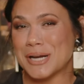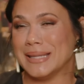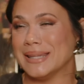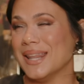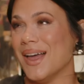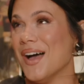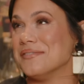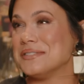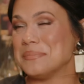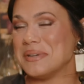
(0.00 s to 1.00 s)
I
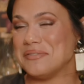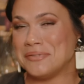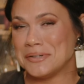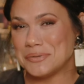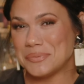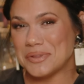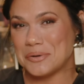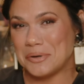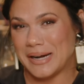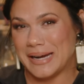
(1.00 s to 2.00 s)
love to be filled with
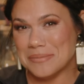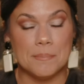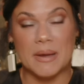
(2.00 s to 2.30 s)
cream.